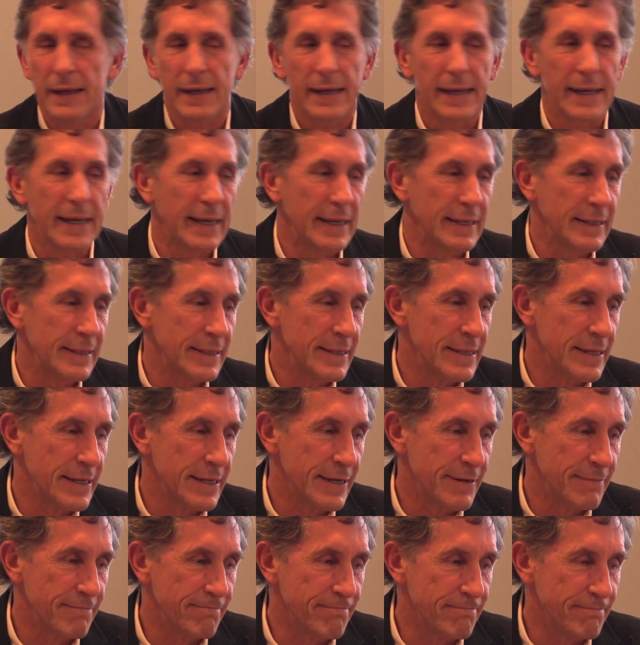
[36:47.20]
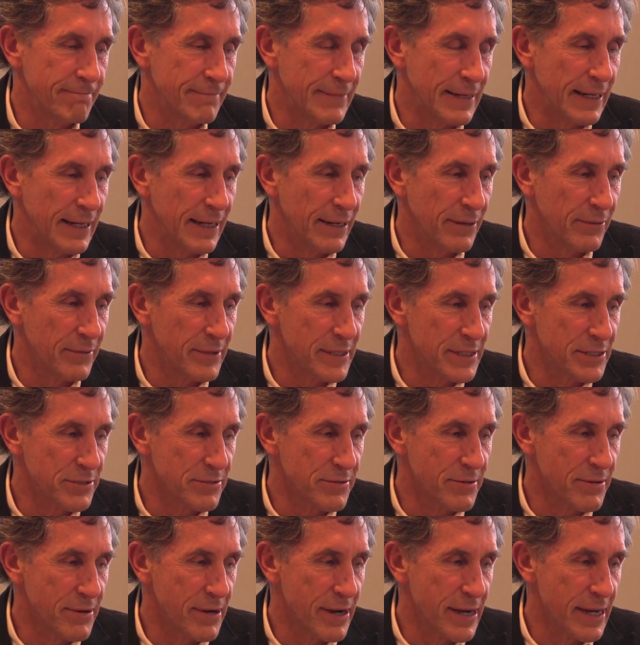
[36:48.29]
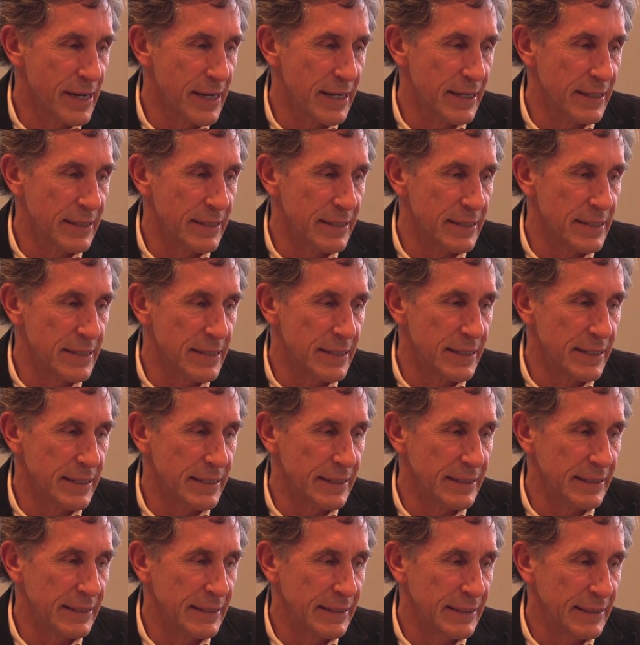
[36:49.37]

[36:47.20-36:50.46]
And I always try and